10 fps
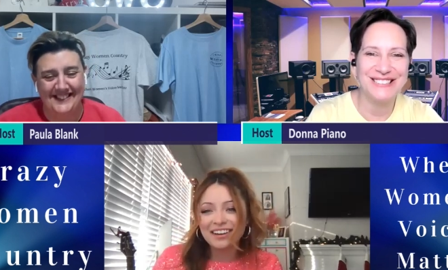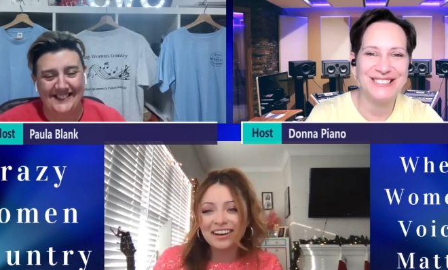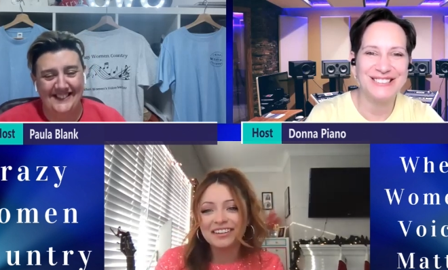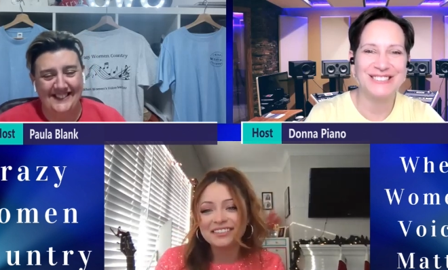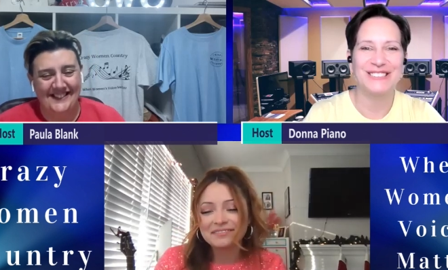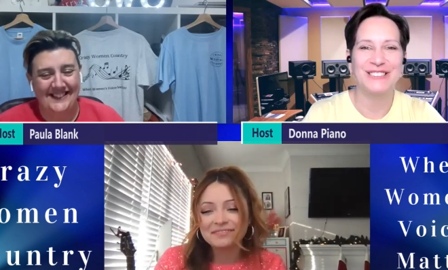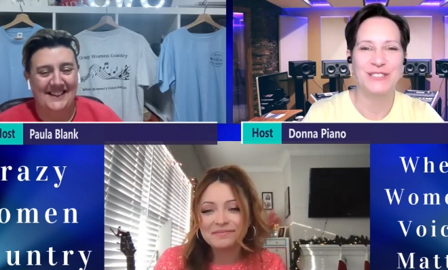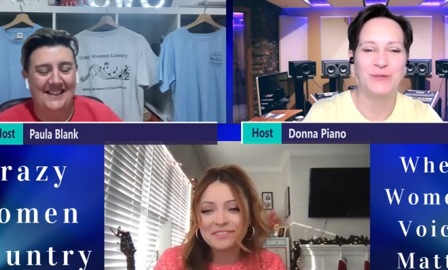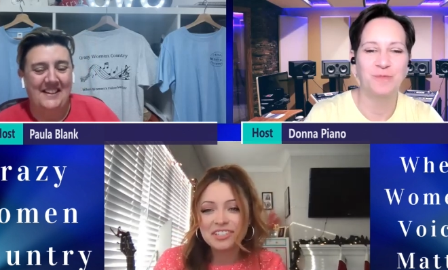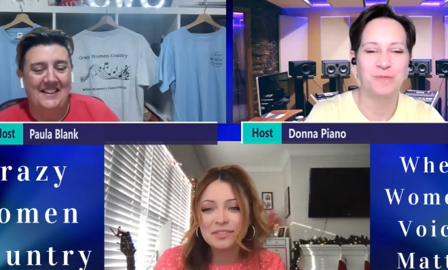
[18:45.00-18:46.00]
Speaker 1: know,
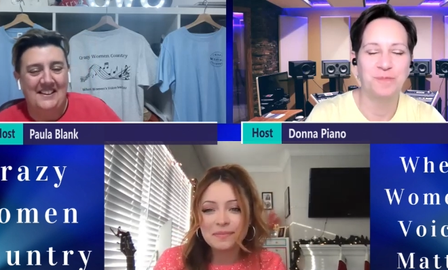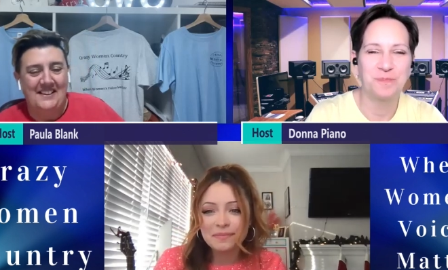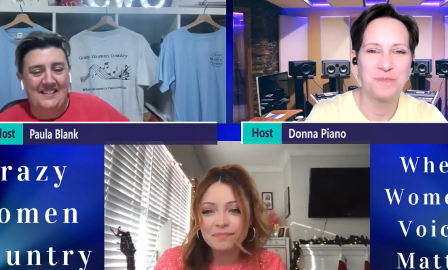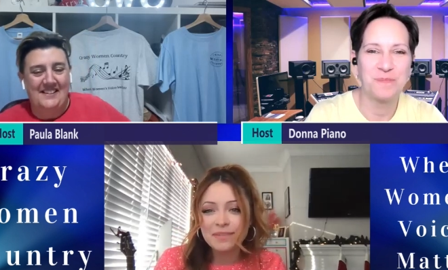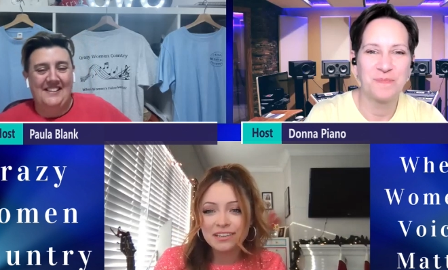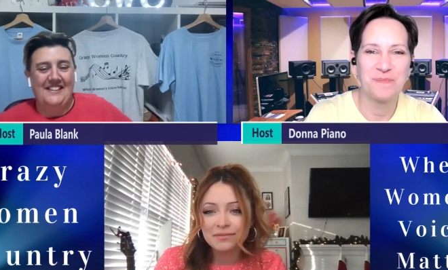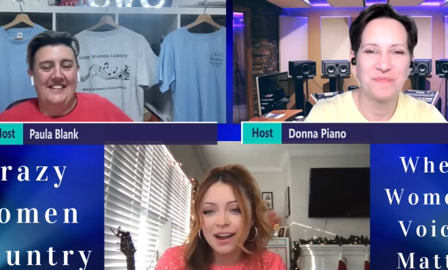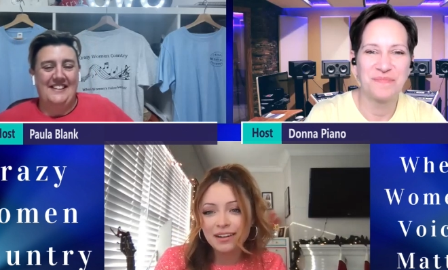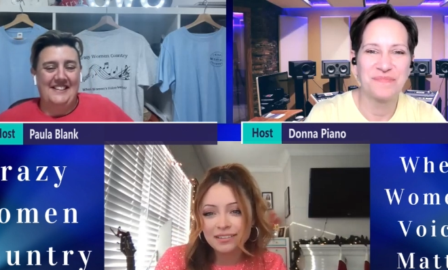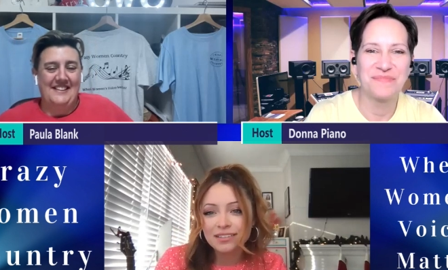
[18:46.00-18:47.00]
just me
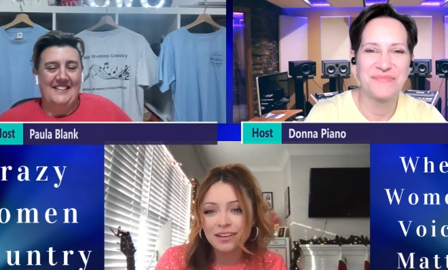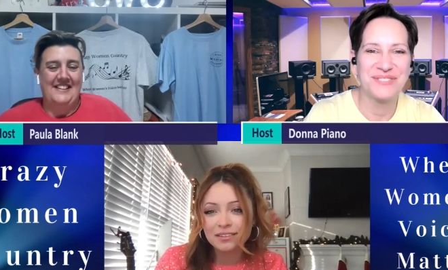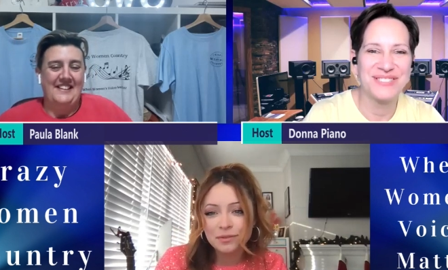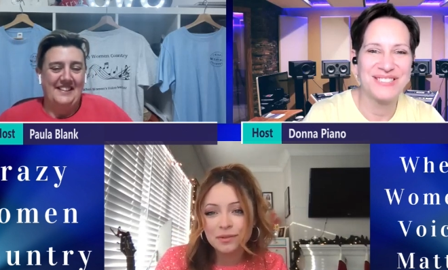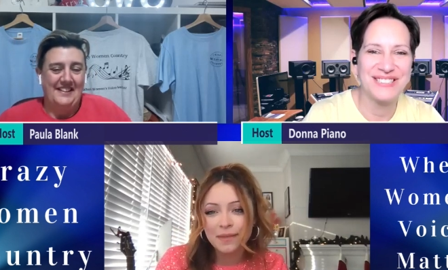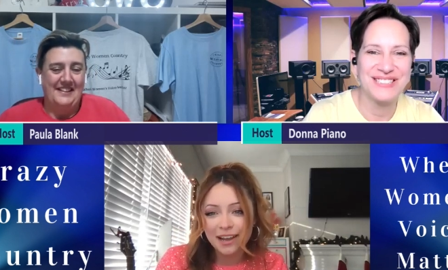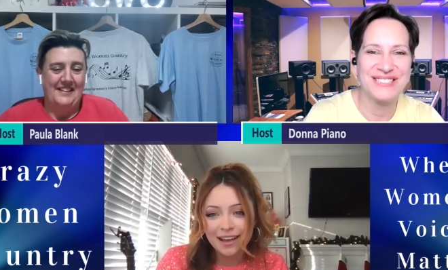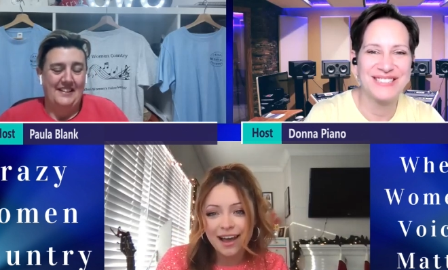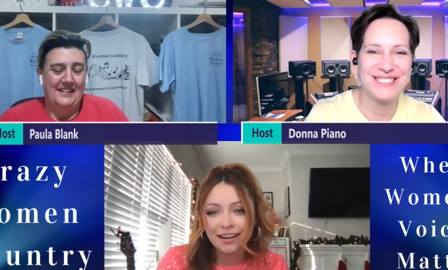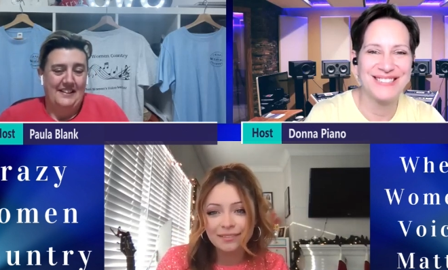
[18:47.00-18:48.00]
writing songs with my
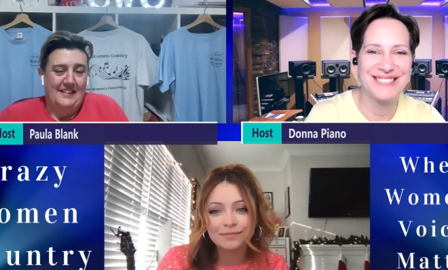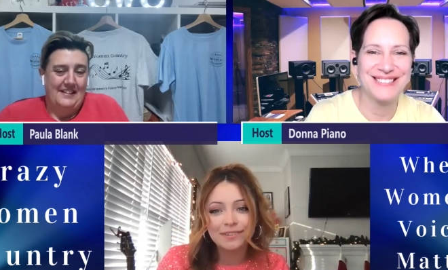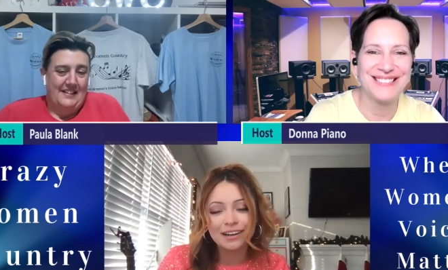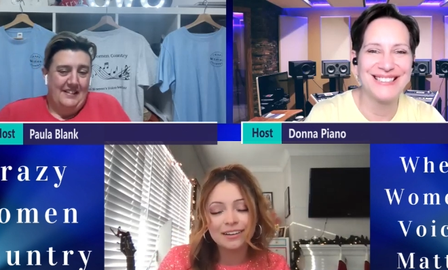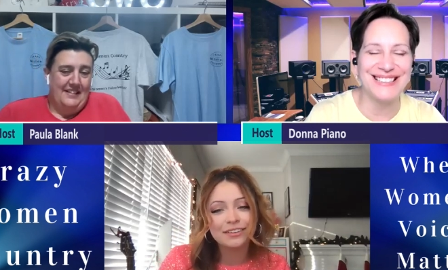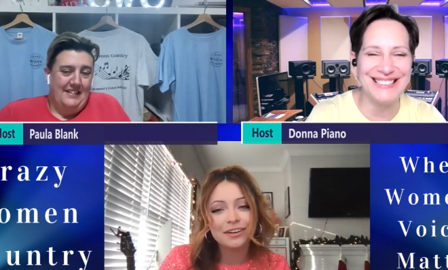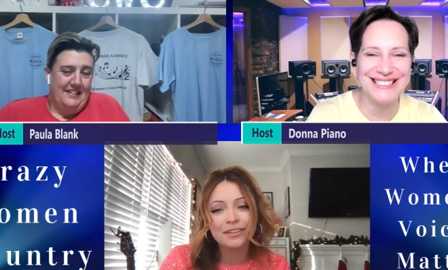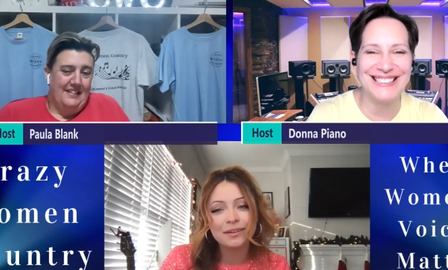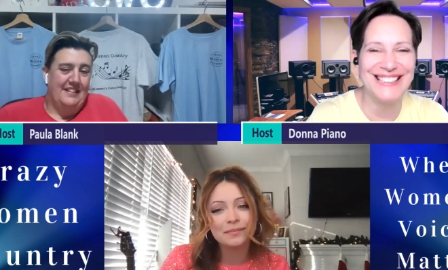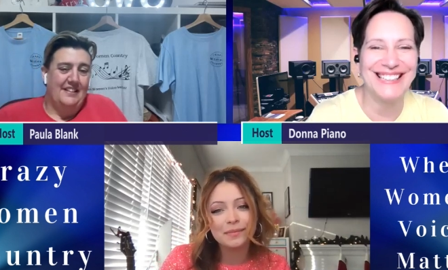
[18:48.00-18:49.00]
cat. I don't know
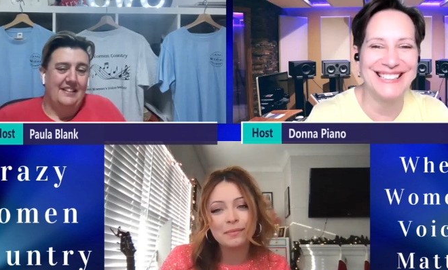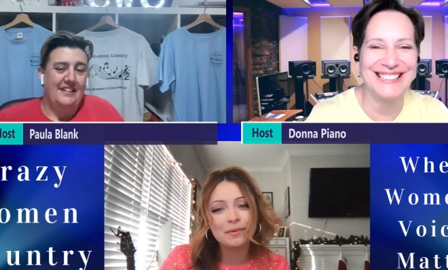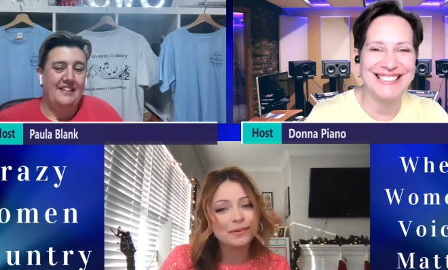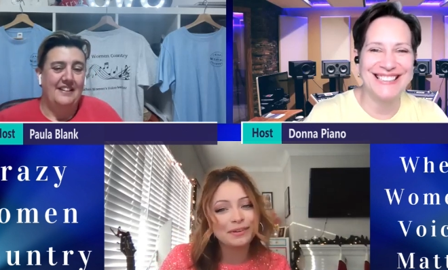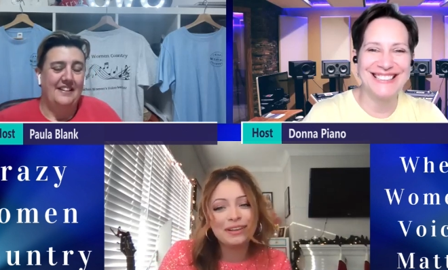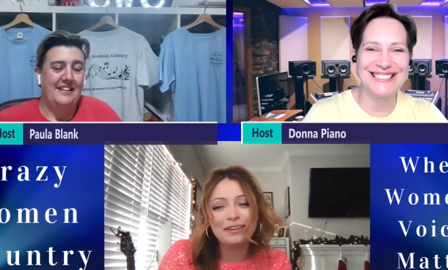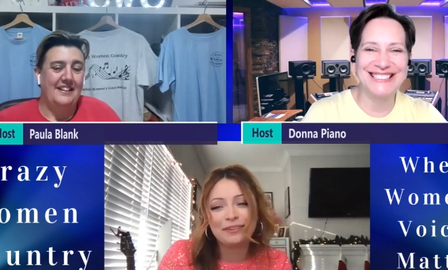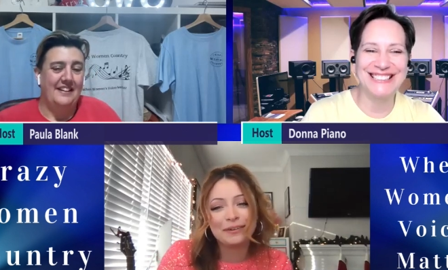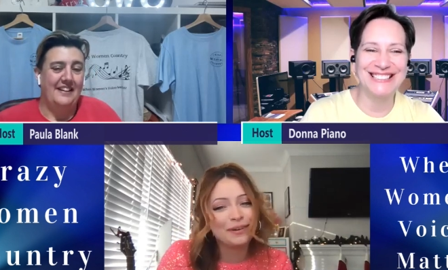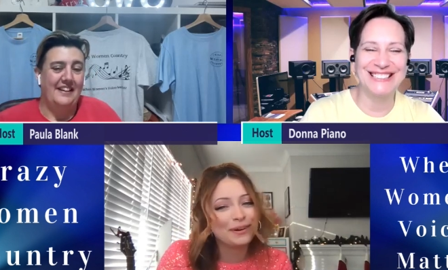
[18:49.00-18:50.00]
that people would
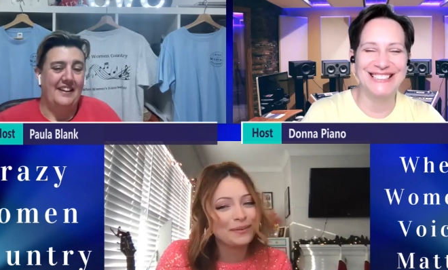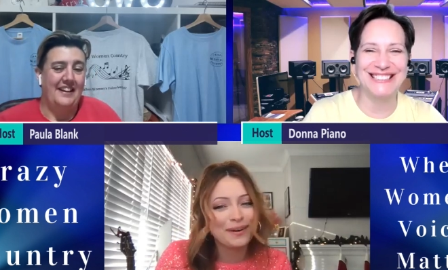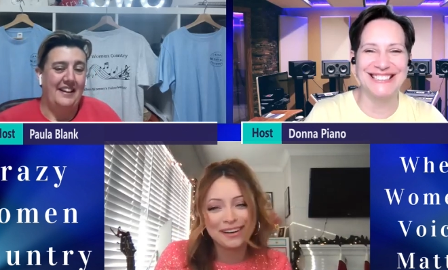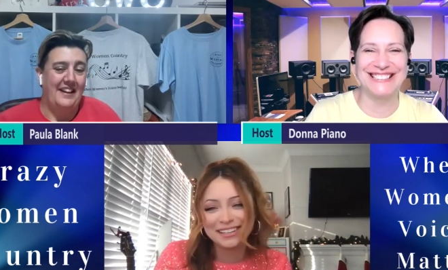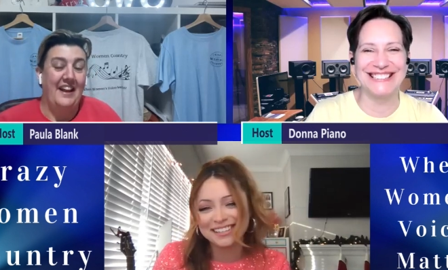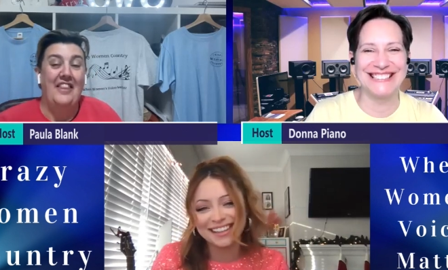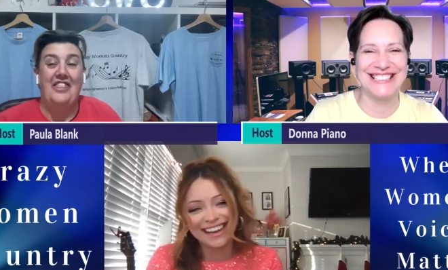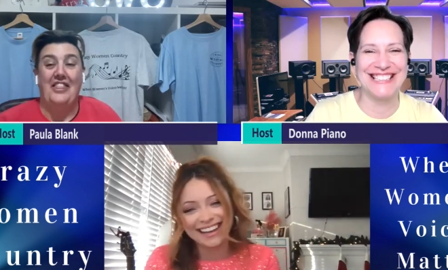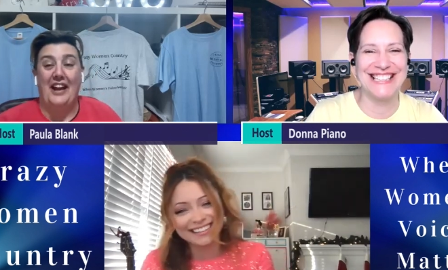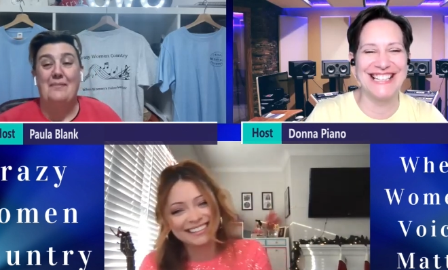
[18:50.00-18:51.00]
even want to watch
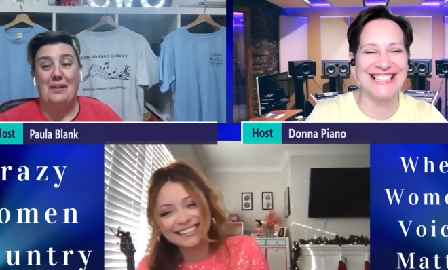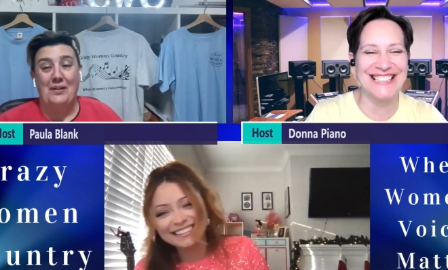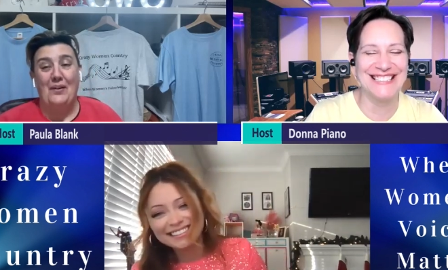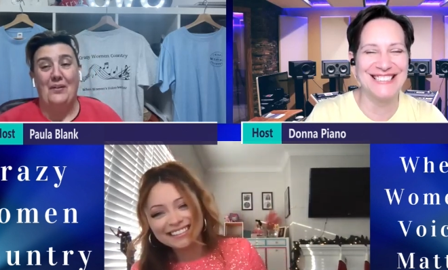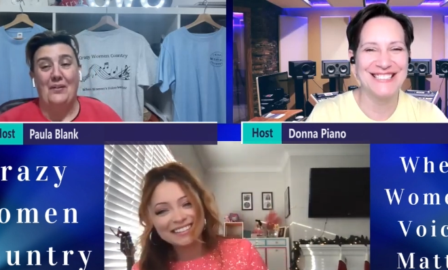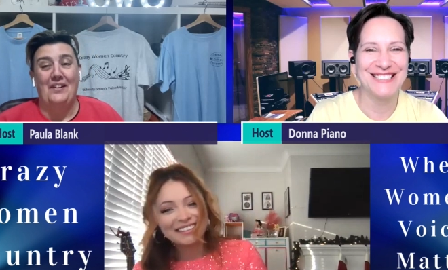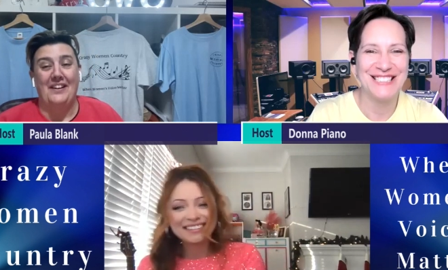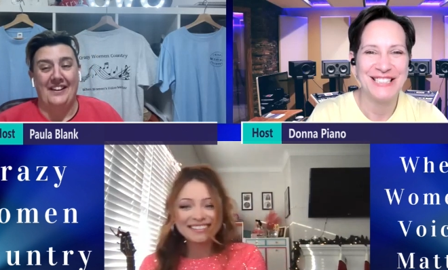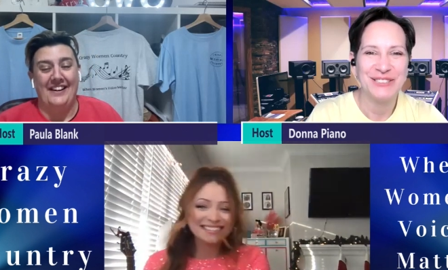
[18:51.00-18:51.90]
that.
Speaker 2: That'd be cool.